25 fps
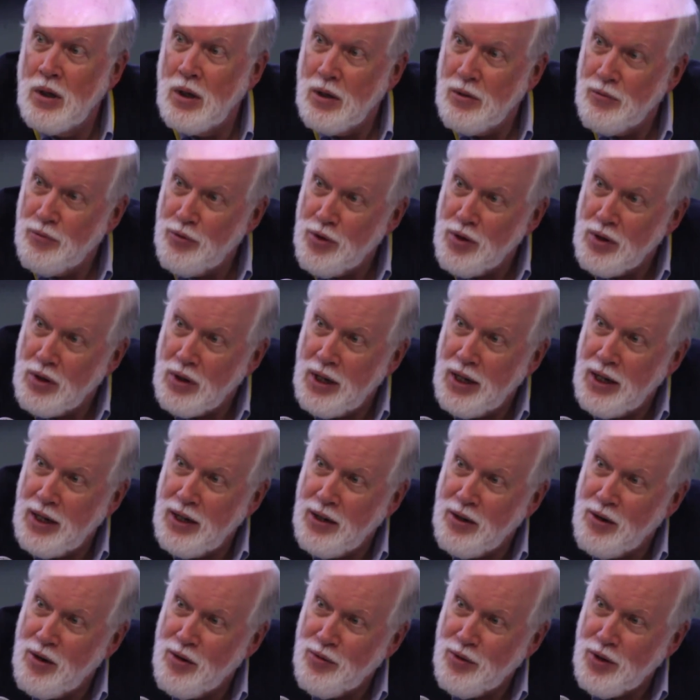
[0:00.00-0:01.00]
And for the
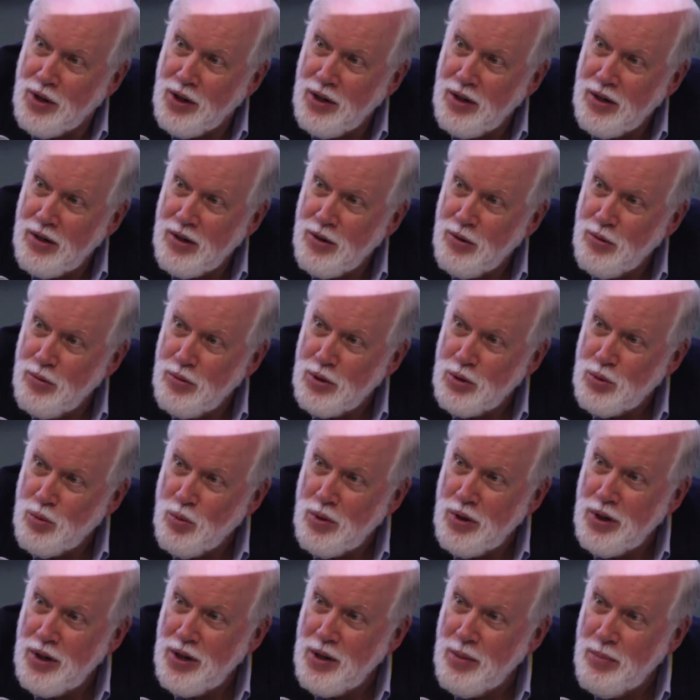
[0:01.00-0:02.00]
lady over here who was
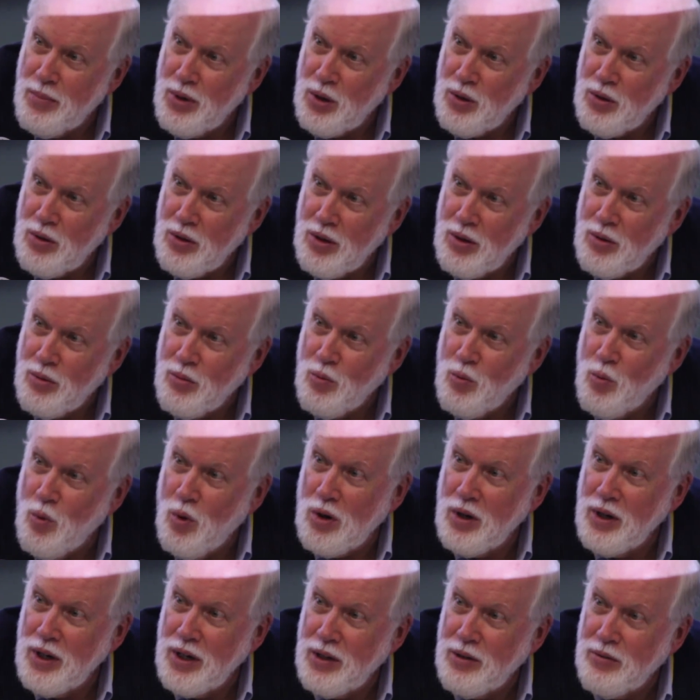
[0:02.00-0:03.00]
worried about her
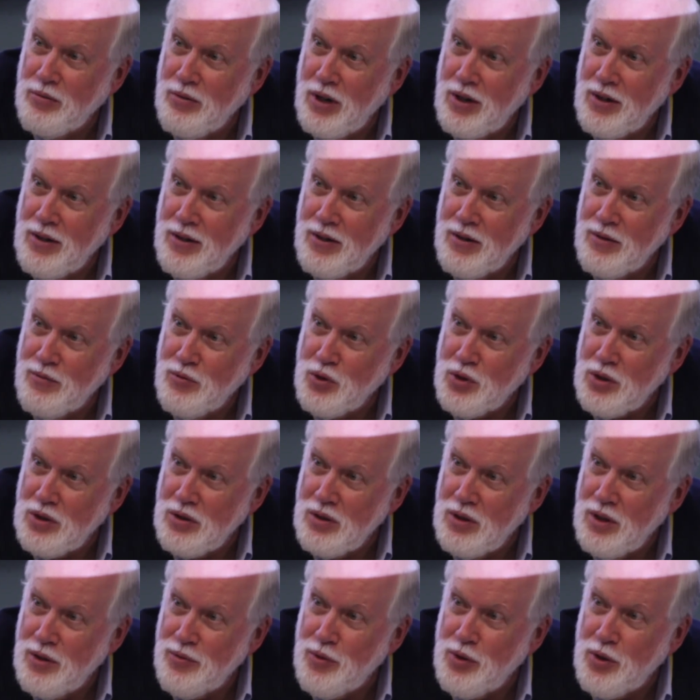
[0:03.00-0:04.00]
warring relatives
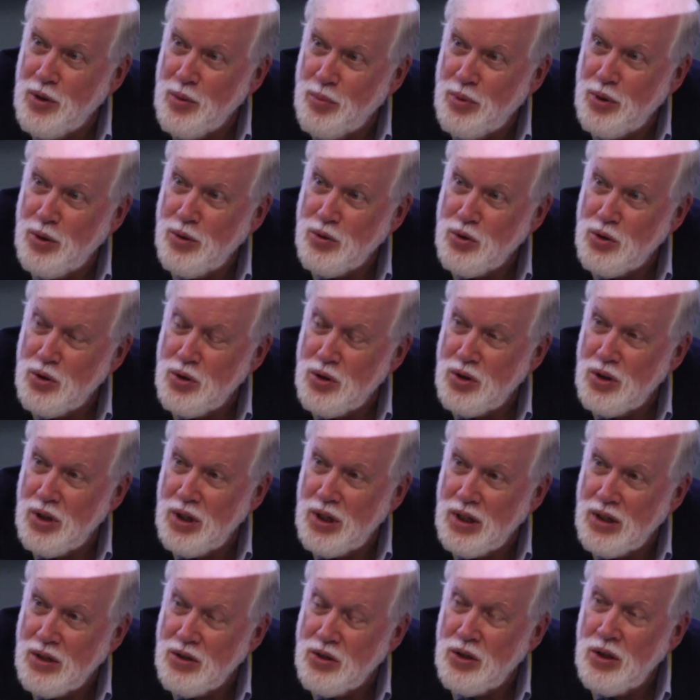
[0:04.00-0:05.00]
and different approaches
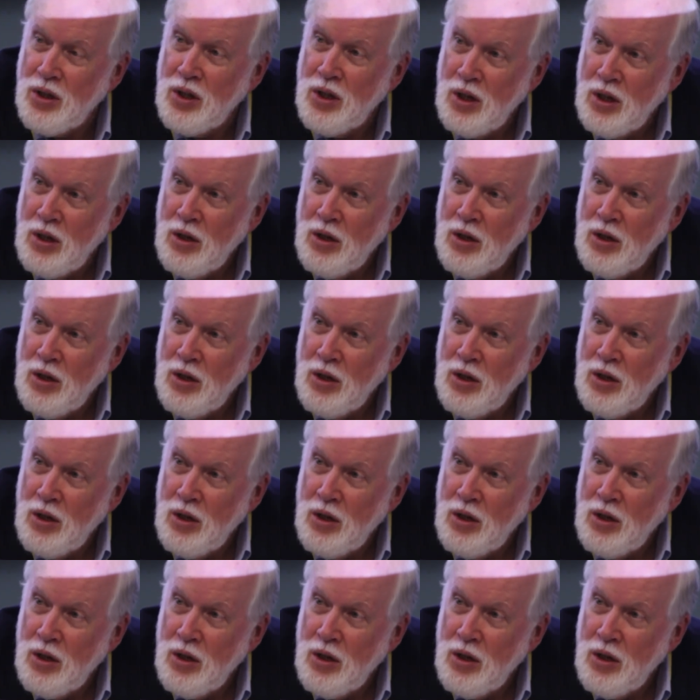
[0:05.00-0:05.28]
things,